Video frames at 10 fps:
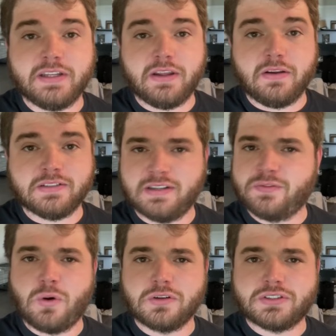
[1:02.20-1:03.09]
videos, and
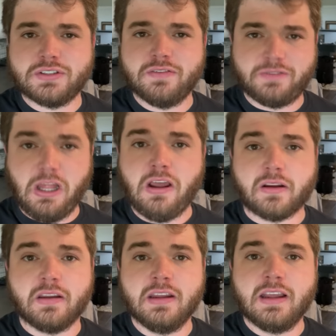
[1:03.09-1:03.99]
of course
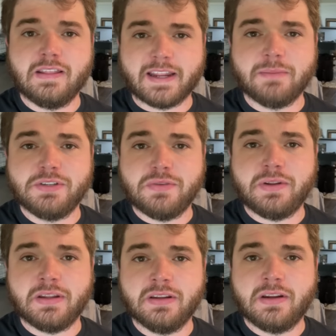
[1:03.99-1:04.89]
vlog like I'm
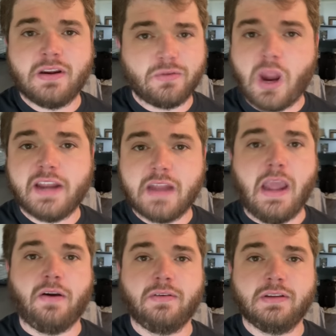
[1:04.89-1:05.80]
doing right
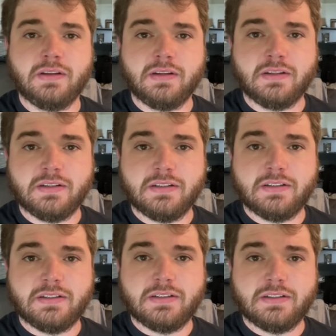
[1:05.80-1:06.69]
now.
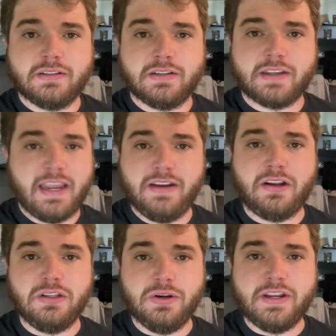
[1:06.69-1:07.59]
Can't
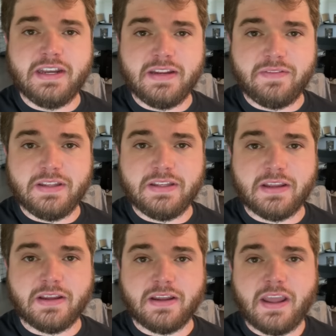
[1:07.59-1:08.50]
include any of the
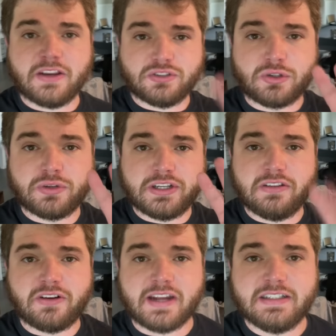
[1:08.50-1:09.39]
uh,
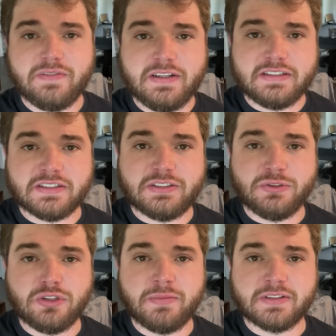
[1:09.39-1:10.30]
extracurricular activities because
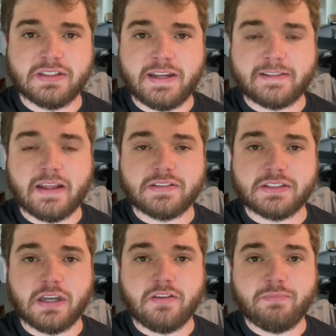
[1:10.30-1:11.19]
YouTube doesn't like that
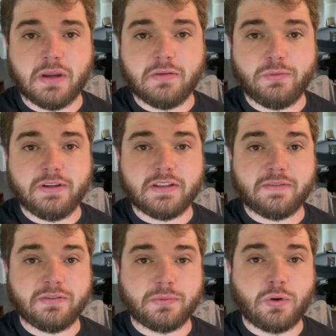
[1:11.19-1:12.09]
stuff, but we could
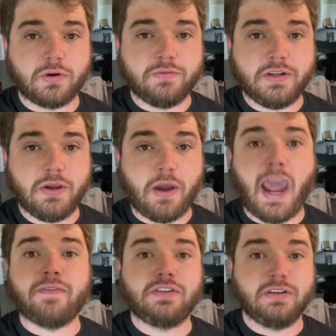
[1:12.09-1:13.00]
definitely record a video
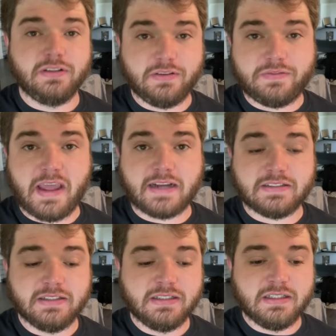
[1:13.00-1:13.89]
after the
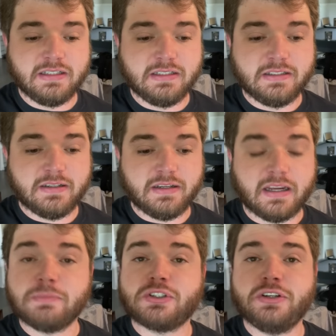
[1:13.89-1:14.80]
fact. Uh,
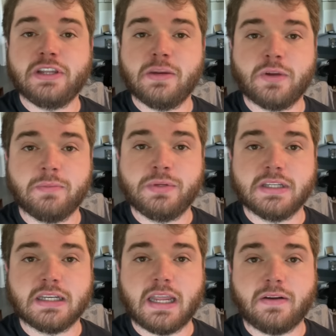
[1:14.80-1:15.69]
I'm sure you get what I'm
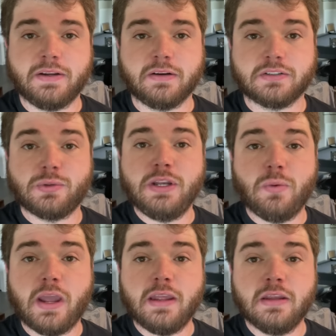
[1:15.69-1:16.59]
putting down here. So
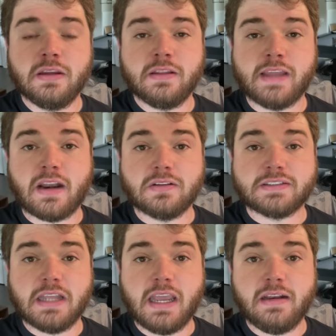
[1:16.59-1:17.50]
anyway, that all
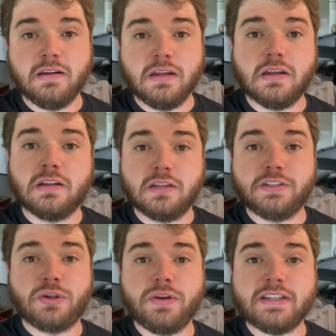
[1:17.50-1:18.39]
said,
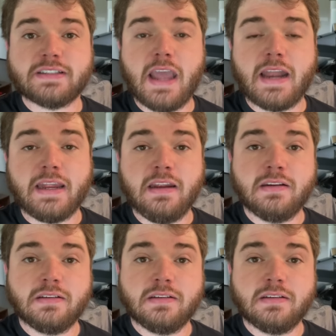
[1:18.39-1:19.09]
let's go get Scotty